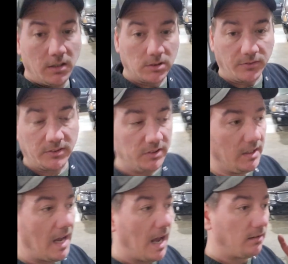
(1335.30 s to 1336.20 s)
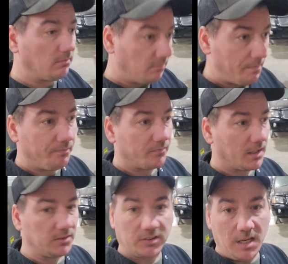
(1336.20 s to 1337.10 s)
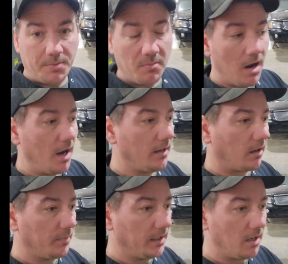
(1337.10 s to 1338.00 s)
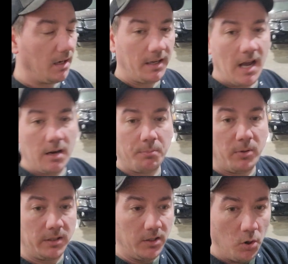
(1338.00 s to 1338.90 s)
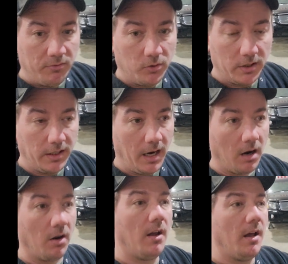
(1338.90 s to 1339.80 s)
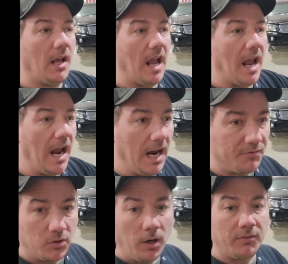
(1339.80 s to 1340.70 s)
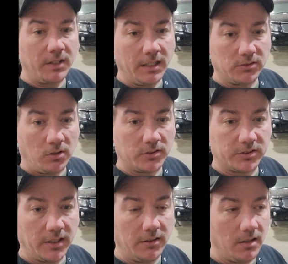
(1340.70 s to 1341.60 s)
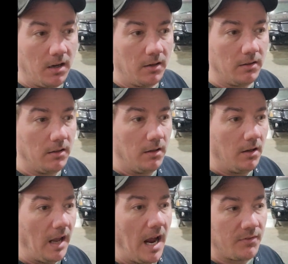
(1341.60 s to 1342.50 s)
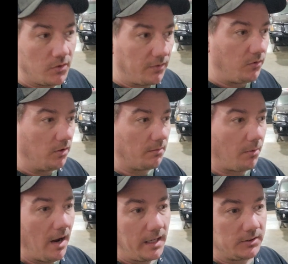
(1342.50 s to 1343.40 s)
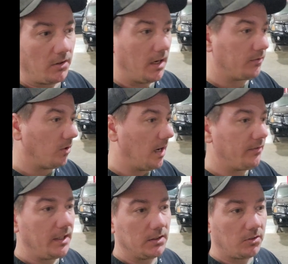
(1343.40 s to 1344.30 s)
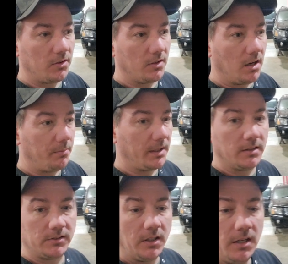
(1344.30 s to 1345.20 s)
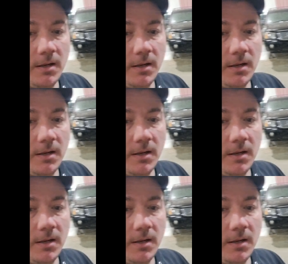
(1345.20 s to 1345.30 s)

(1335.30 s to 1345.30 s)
So if you see that, just keep in mind, I'll be cutting that and putting the oval in there after everything is all said and done, after the four link brackets are on, after everything is all done, because